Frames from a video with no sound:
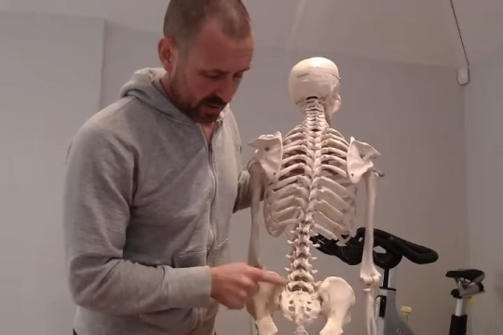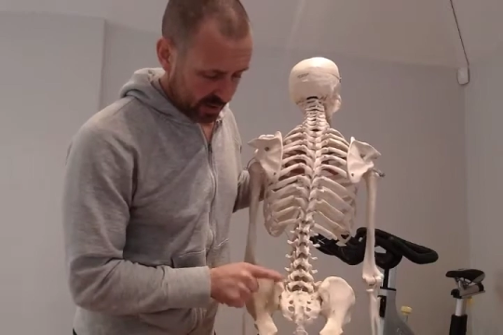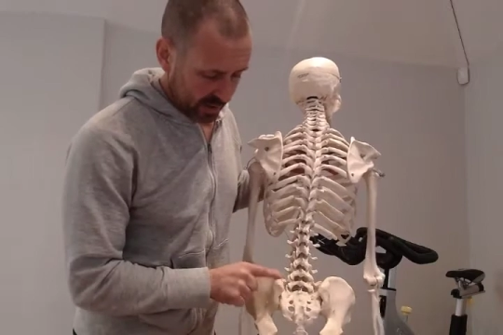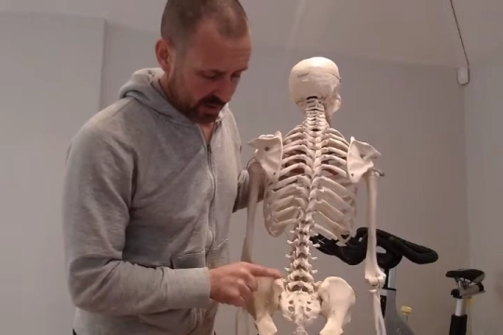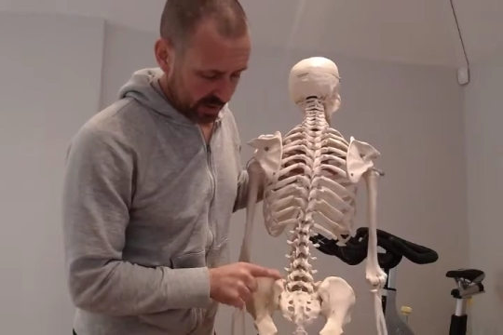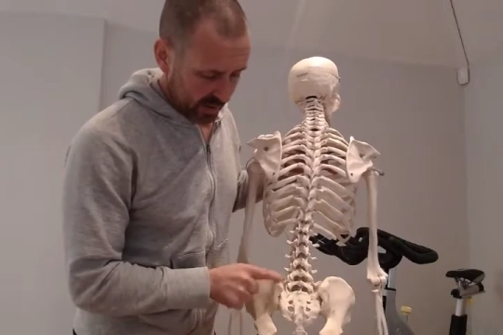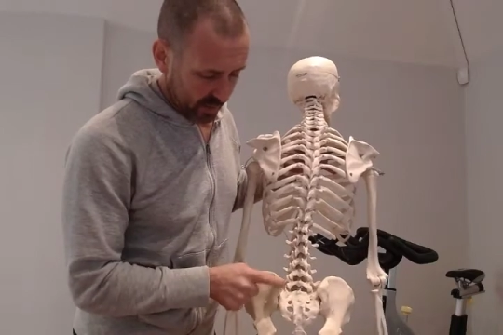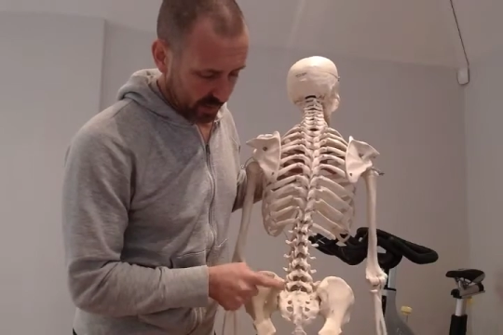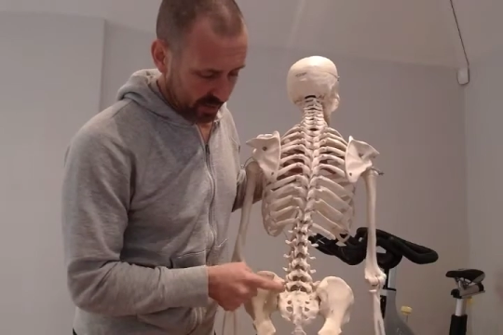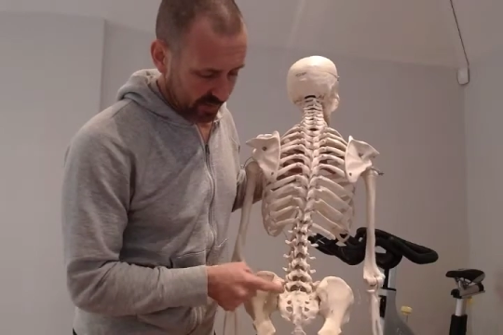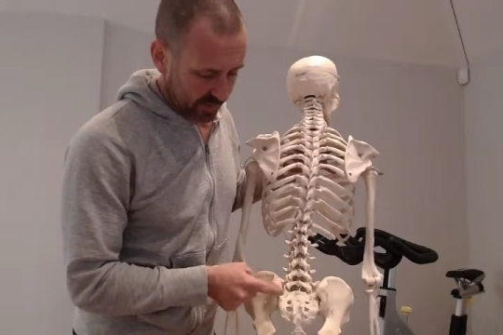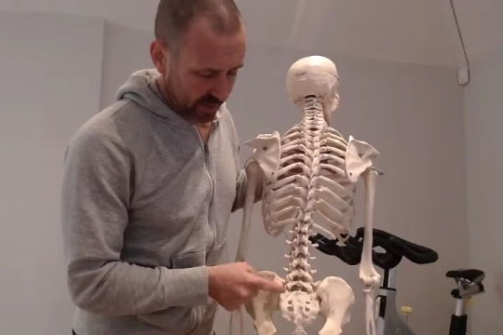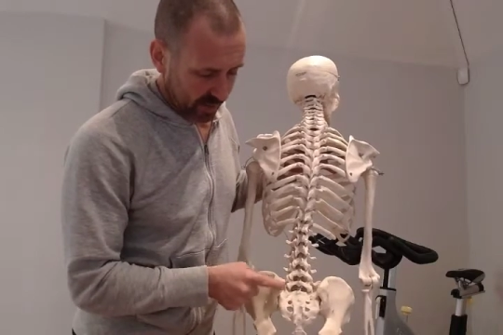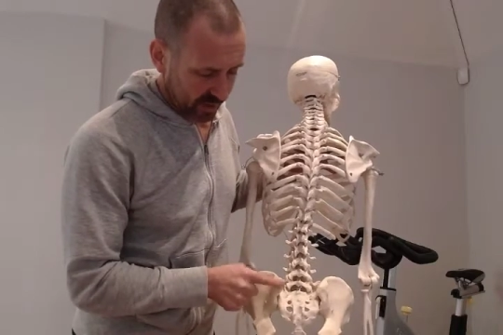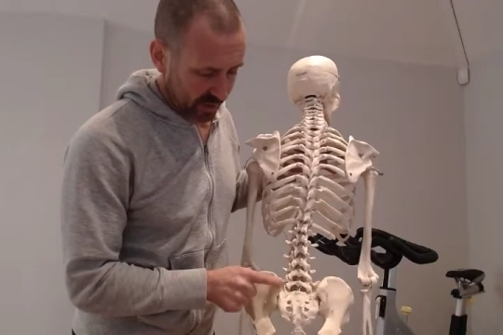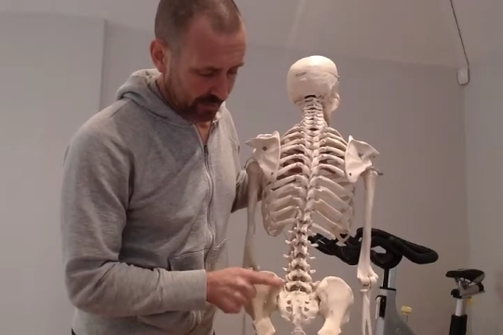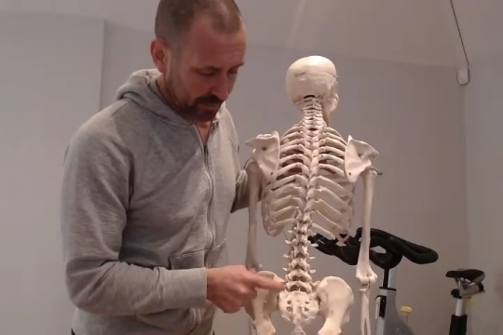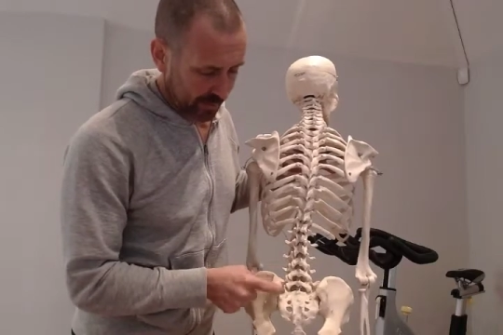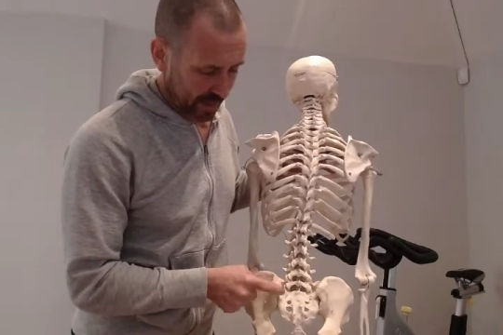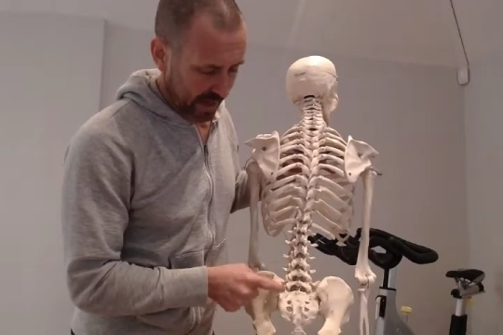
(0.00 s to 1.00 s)
and then we've got
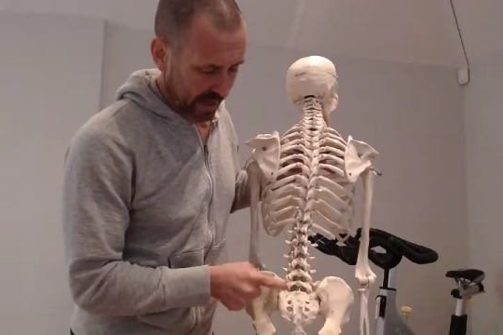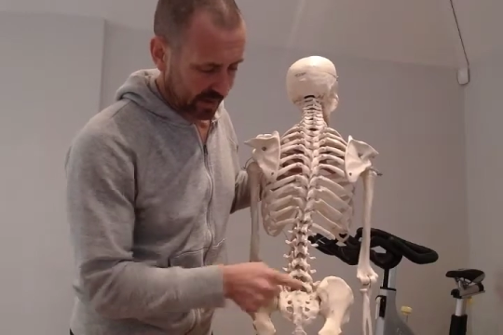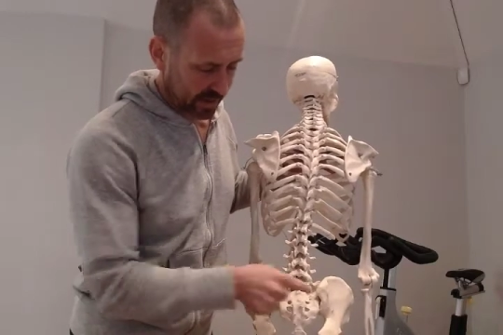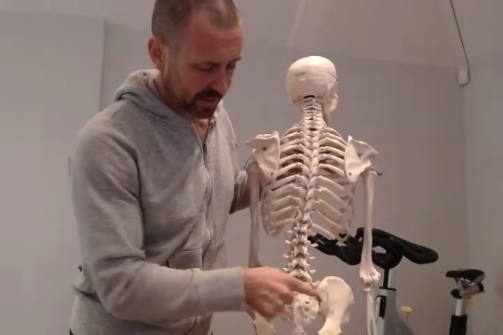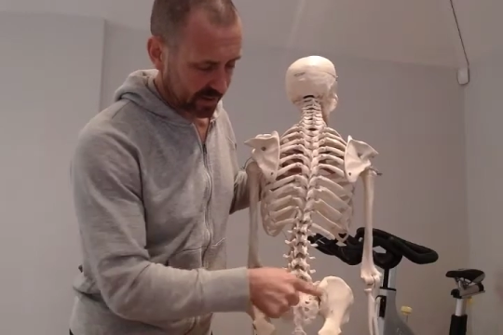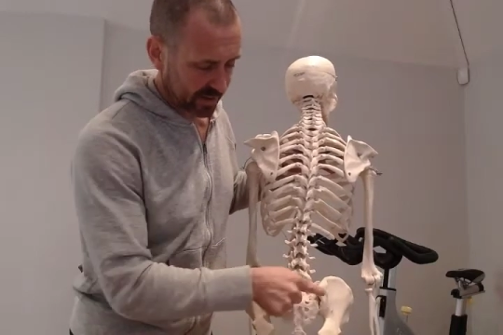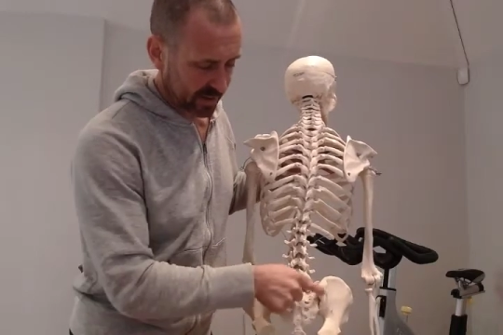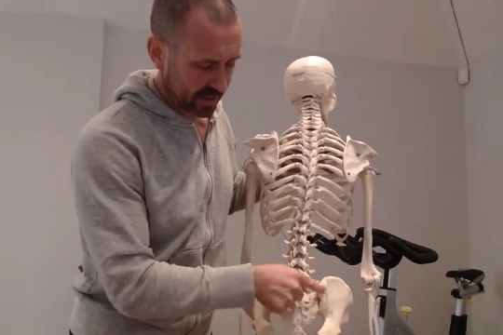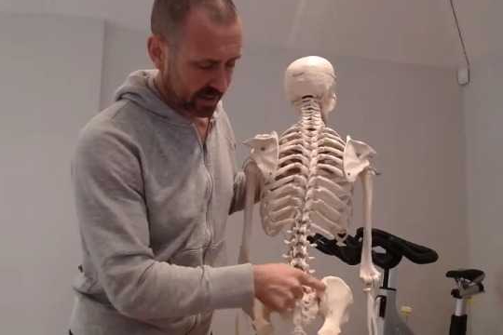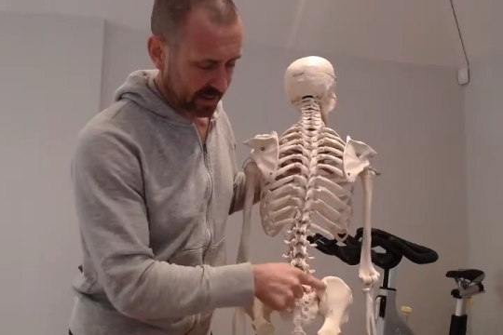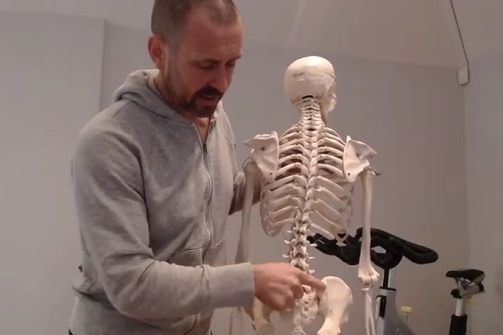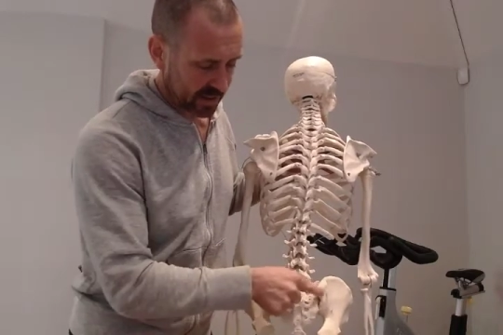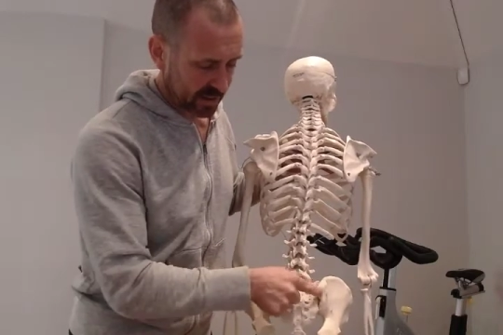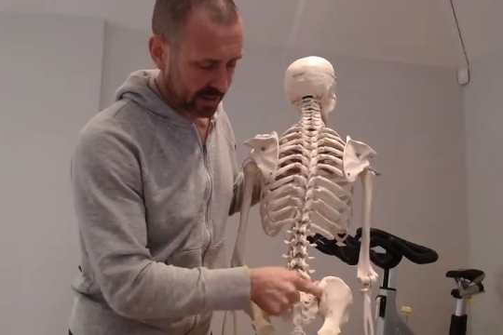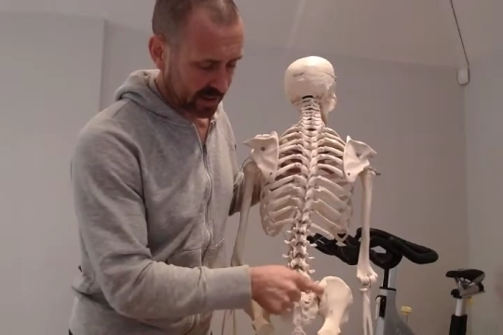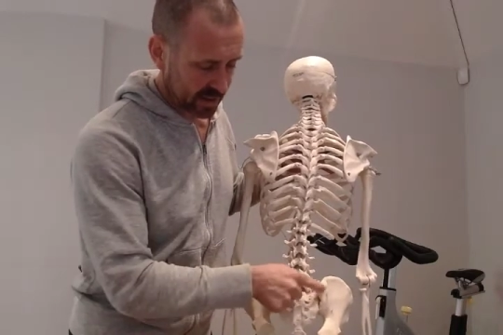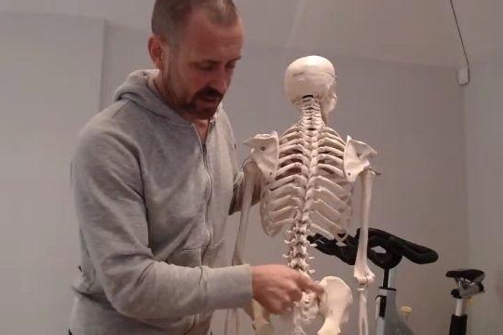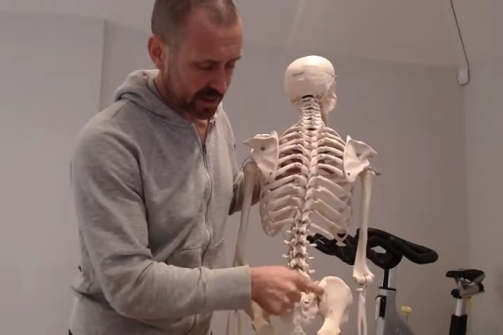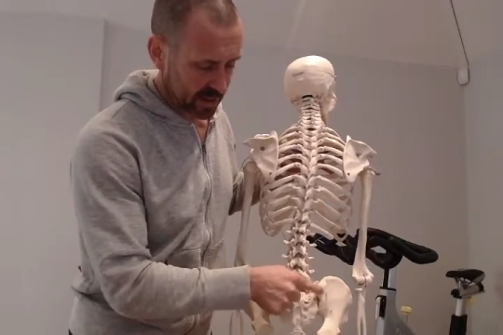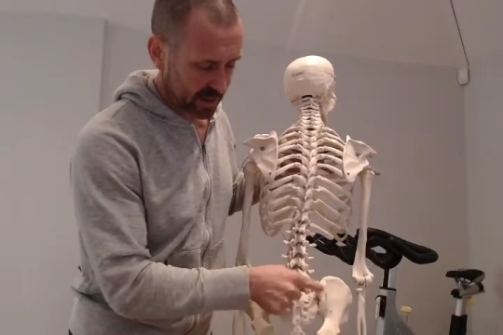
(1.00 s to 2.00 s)
the back of the
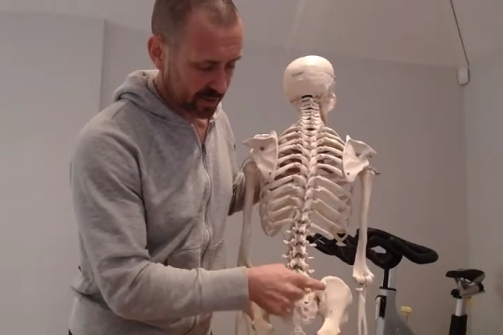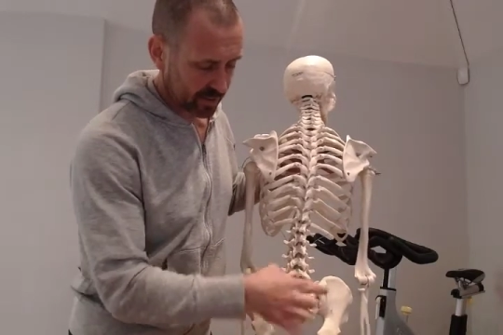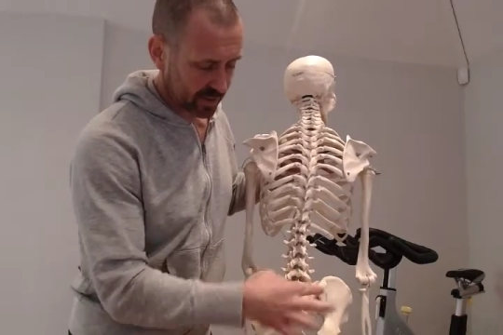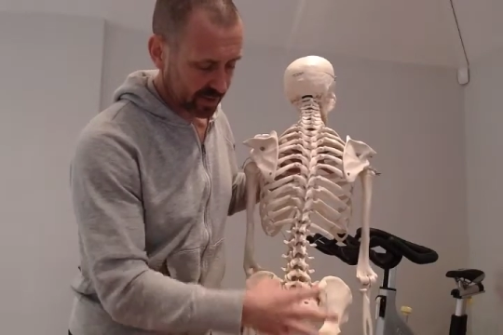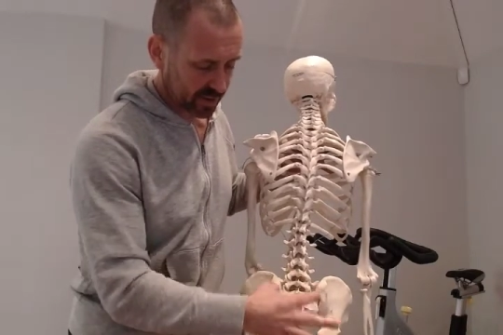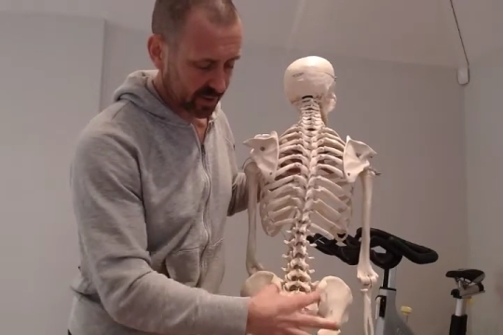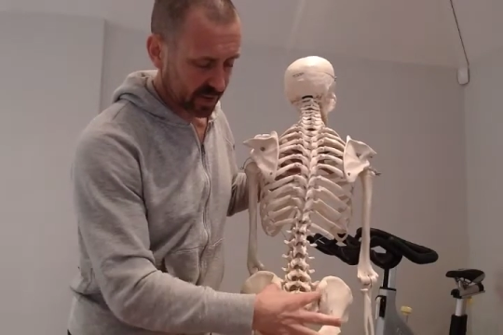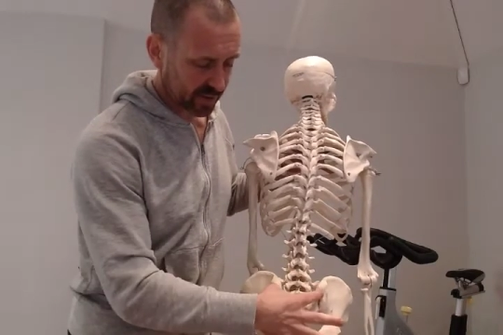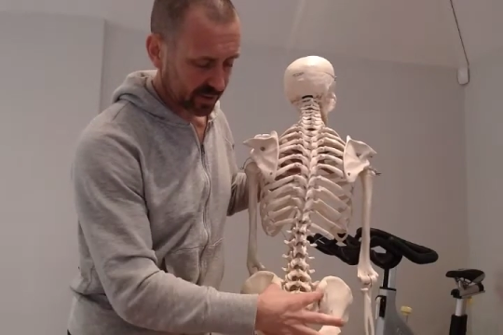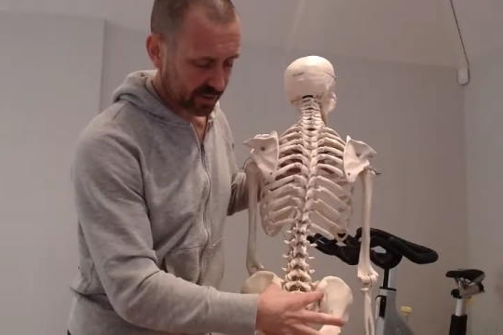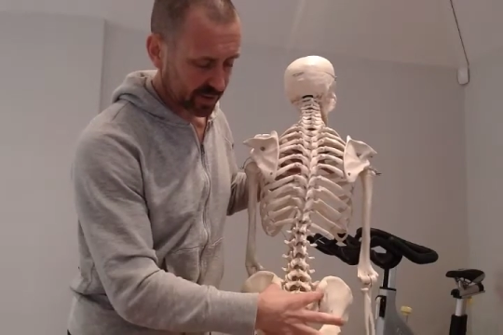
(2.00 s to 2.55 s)
ilia here as well,